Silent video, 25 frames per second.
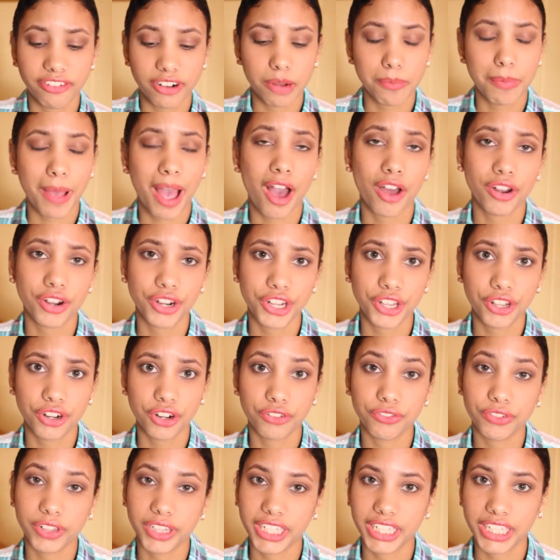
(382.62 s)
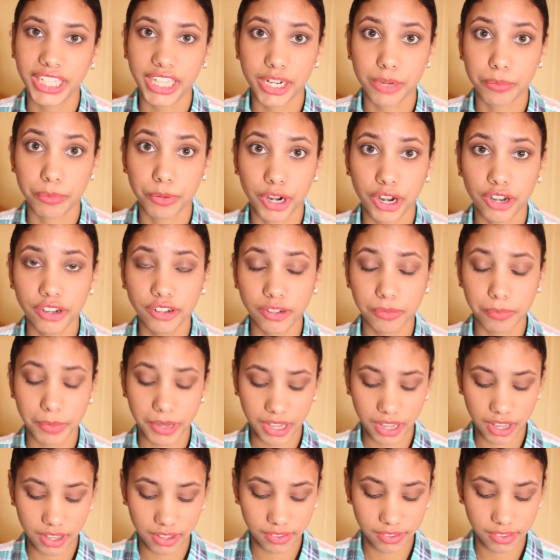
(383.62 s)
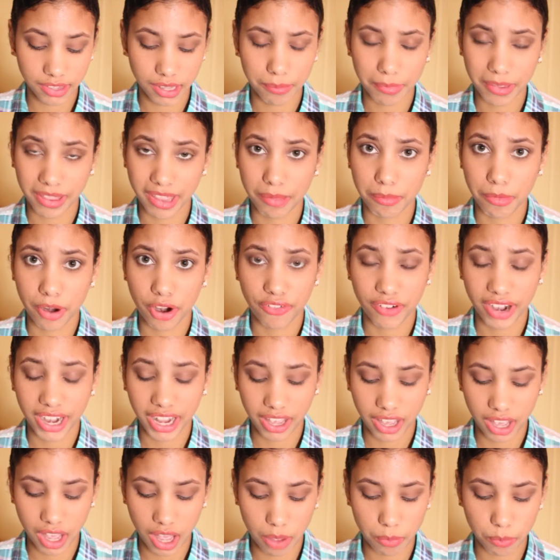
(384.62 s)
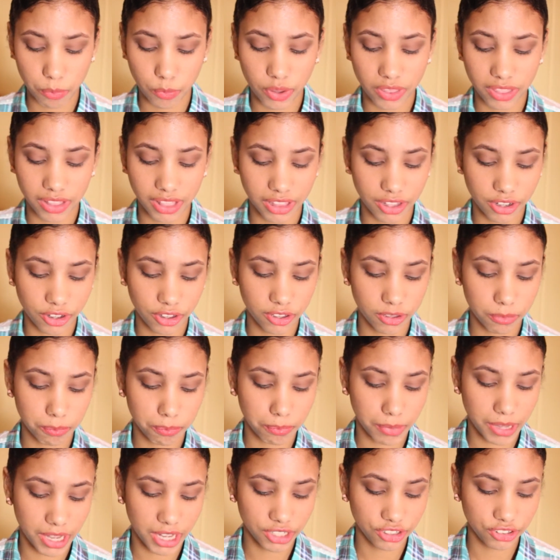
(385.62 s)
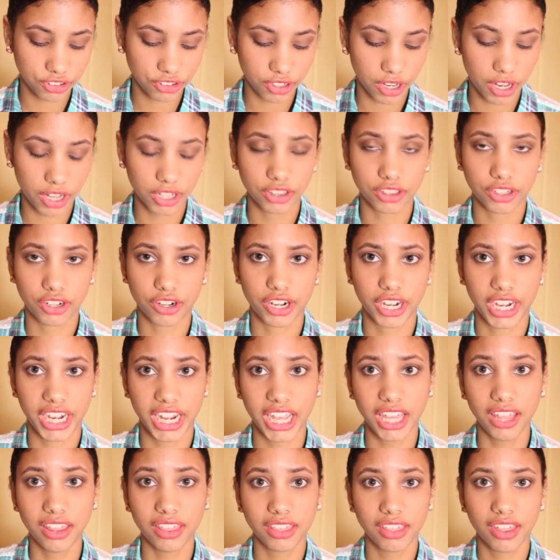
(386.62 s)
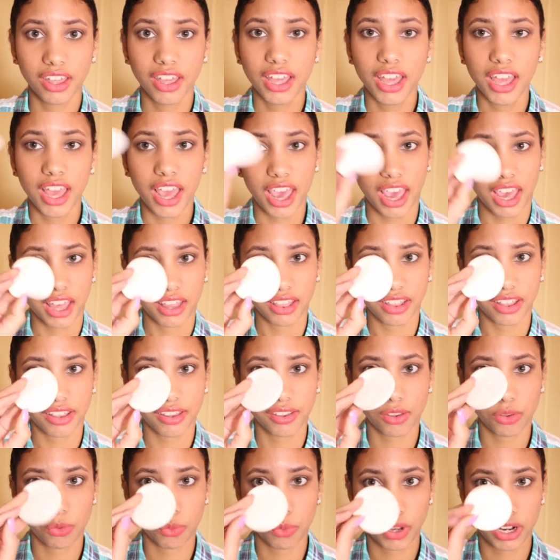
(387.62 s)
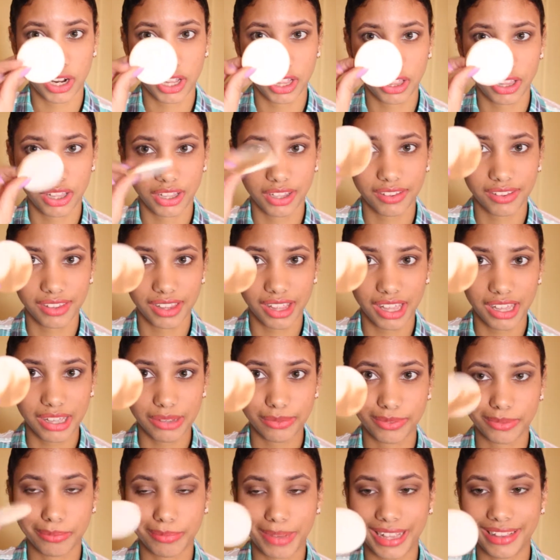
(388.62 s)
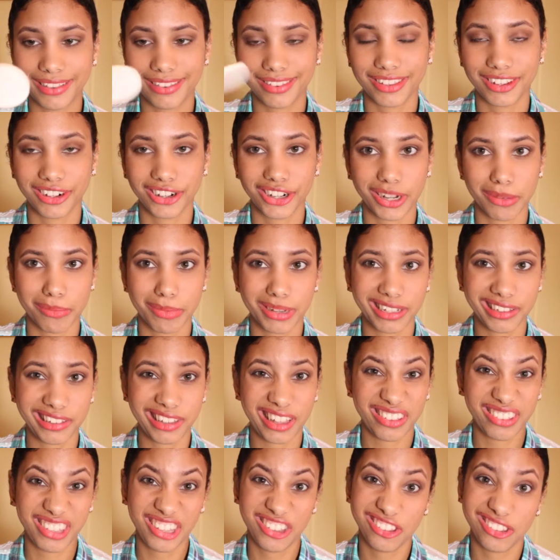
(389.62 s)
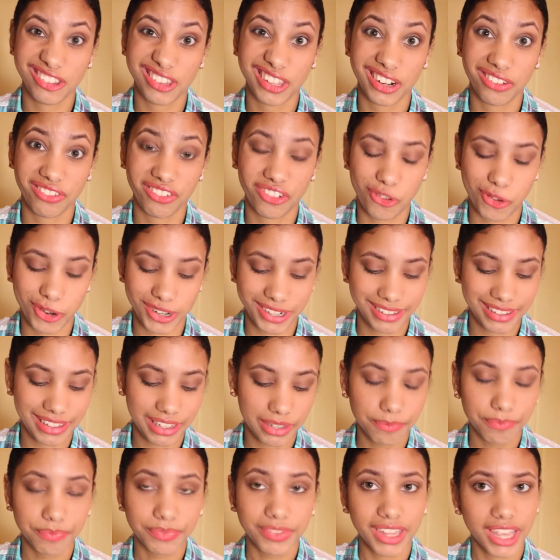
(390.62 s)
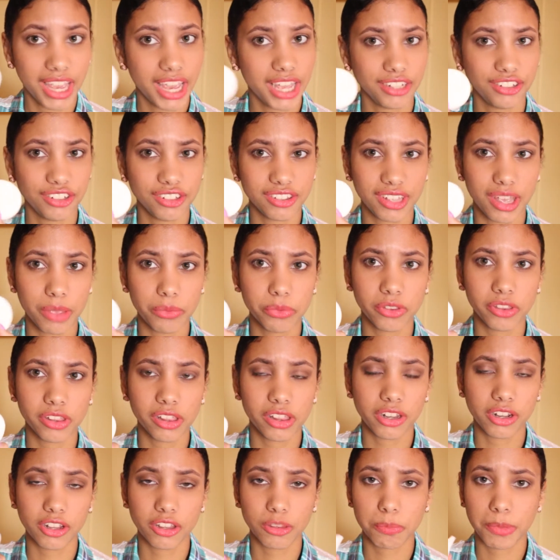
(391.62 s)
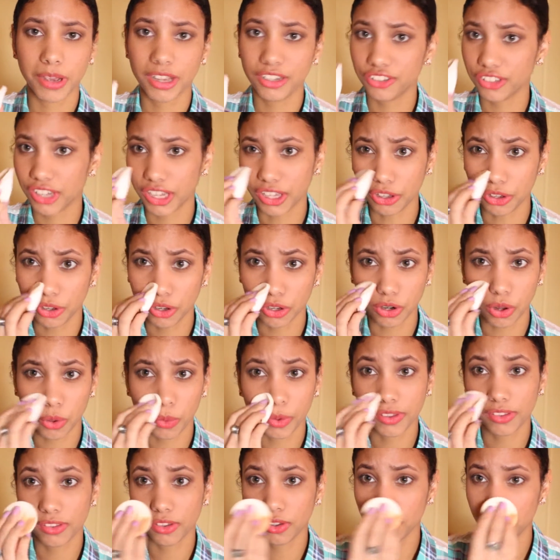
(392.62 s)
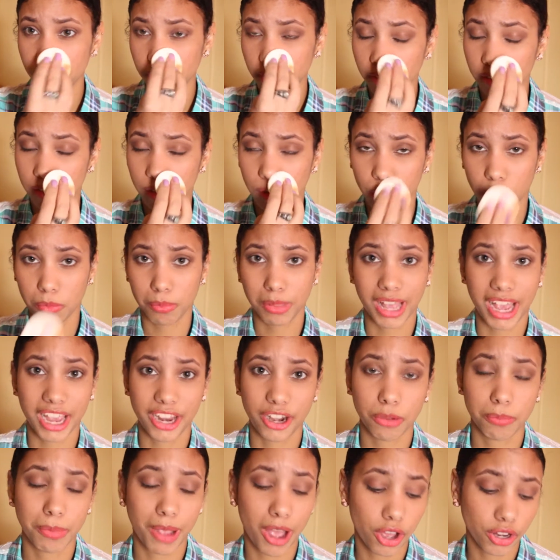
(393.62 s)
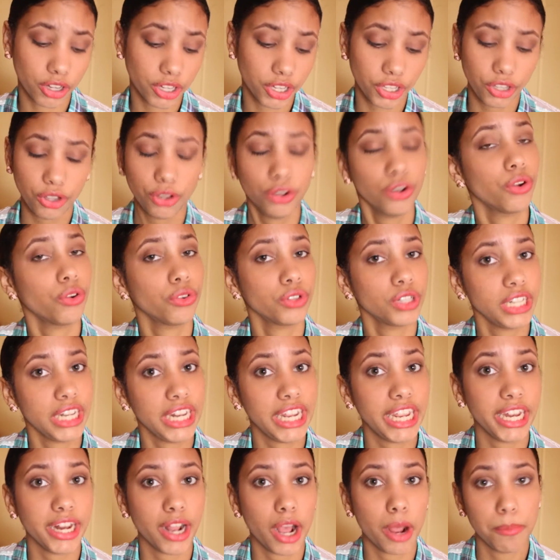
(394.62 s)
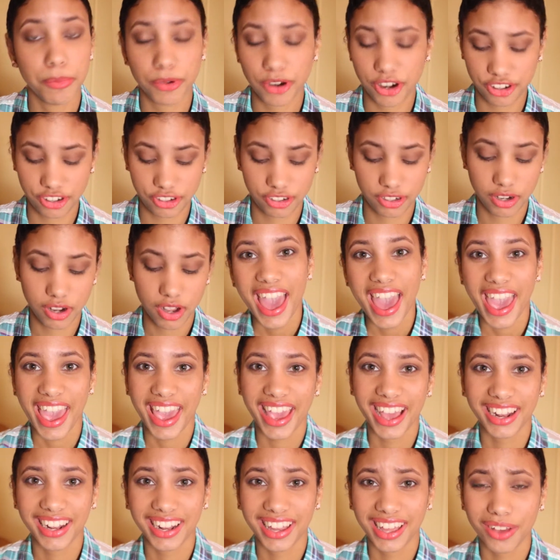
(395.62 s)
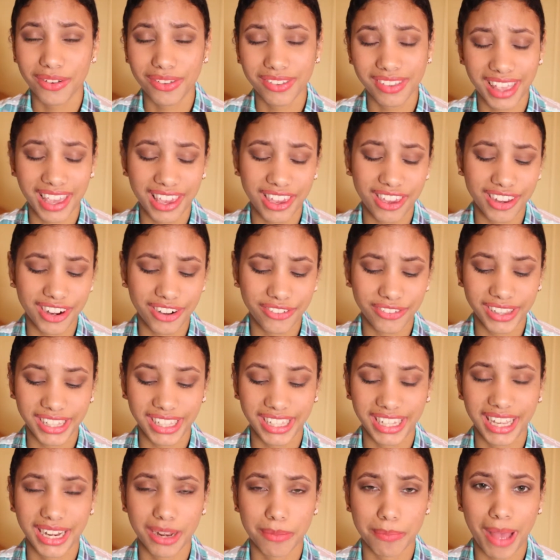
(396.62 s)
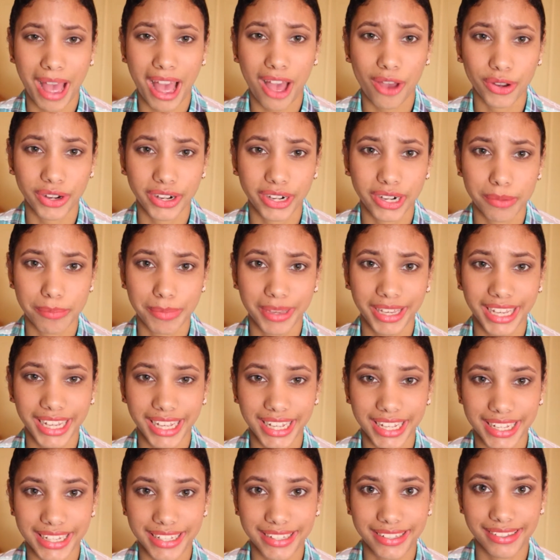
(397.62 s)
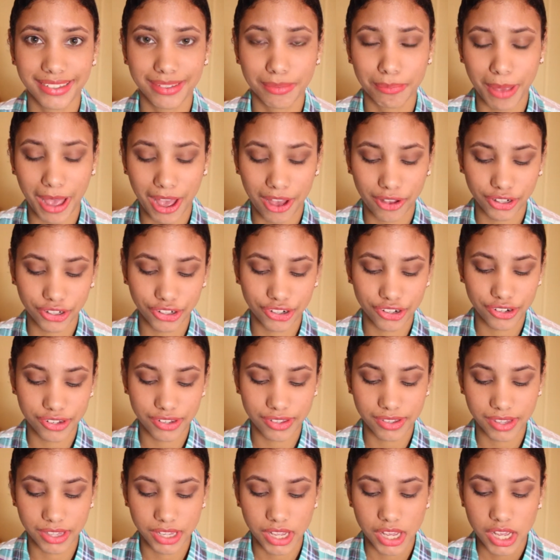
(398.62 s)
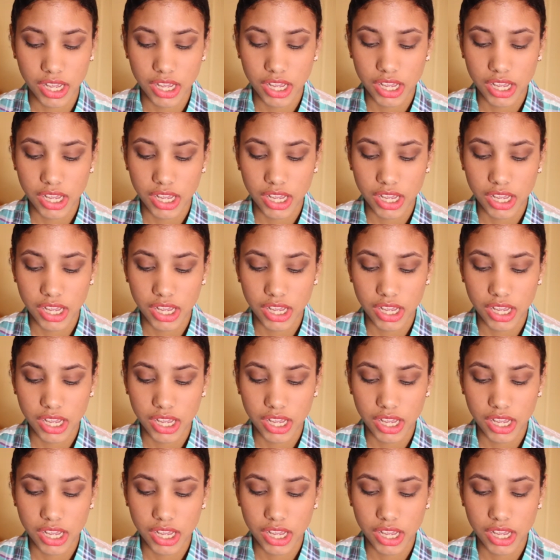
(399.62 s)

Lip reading: for a powder, you don't really need a brush, because some of them already come with a little sponge underneath, and this is what it looks like. And mine's dirty because I used it, of course. It just comes with a little sponge, and you can always use this to apply your powder. You don't need a brush. And like I was saying, you don't really need a powder, because powders